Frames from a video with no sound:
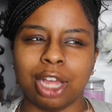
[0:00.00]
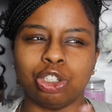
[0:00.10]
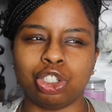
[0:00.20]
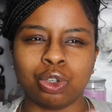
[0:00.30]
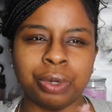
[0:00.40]

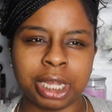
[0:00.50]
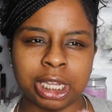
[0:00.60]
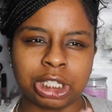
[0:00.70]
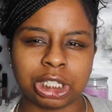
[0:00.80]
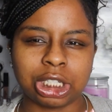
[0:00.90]

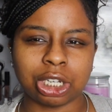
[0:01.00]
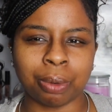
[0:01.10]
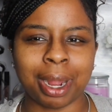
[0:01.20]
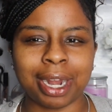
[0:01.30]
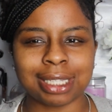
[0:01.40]
June-ish,
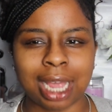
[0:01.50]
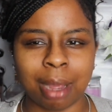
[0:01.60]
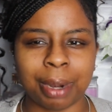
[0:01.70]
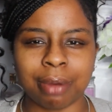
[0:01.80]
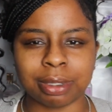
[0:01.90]
around that
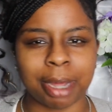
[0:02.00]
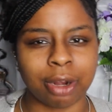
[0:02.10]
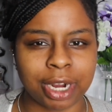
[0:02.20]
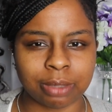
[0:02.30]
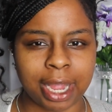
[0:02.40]
time when I was about
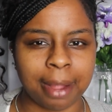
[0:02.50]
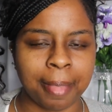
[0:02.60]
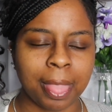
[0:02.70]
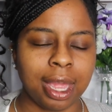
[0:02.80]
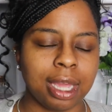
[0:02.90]
to
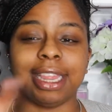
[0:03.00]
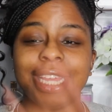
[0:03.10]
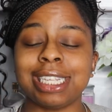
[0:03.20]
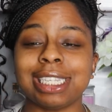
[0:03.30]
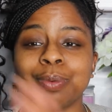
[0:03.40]
graduate.
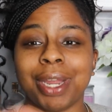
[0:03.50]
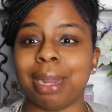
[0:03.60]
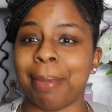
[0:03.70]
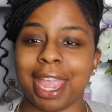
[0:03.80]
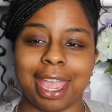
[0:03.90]
This is when
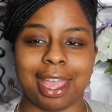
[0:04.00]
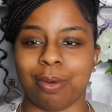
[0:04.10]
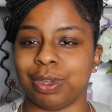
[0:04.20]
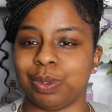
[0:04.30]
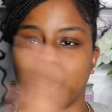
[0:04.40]
the
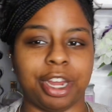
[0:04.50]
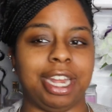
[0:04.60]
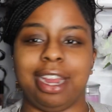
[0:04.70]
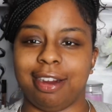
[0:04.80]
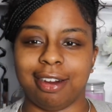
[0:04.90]
man was
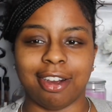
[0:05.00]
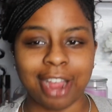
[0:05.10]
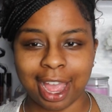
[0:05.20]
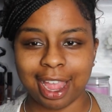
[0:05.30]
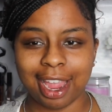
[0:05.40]
working there,
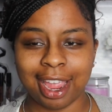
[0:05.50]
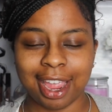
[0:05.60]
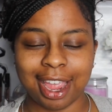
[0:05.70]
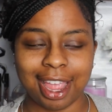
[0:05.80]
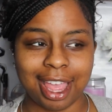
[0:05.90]
okay?
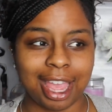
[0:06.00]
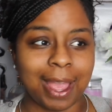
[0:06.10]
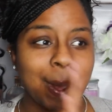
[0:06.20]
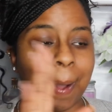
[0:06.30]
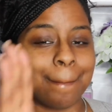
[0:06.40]

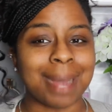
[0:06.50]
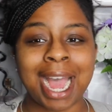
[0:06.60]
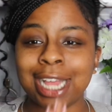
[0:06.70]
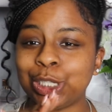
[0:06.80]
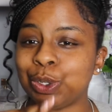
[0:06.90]

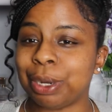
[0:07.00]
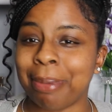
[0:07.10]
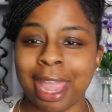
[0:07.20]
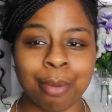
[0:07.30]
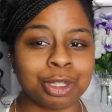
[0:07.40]
Mind you, the
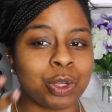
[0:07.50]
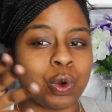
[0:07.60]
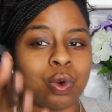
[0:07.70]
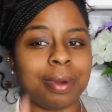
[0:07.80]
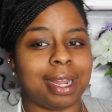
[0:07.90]
man was
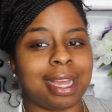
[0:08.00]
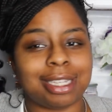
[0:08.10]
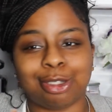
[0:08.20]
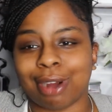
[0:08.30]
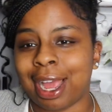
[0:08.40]
cool with
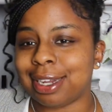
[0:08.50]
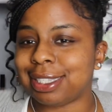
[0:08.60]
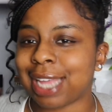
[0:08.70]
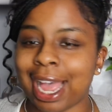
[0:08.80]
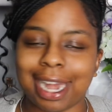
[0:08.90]
us, trying to
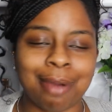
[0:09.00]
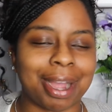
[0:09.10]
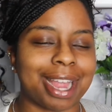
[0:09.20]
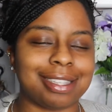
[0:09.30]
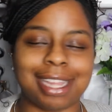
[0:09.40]
side, and that's
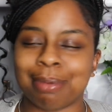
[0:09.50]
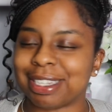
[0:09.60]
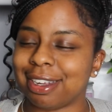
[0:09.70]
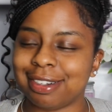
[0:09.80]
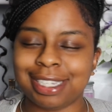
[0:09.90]
why I can't stand
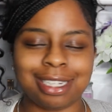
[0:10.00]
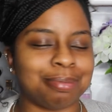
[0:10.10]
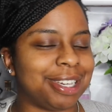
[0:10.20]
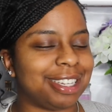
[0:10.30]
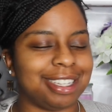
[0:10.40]
about certain
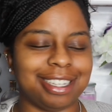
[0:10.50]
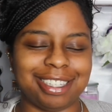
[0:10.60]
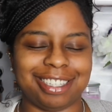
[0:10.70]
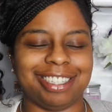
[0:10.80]
teachers because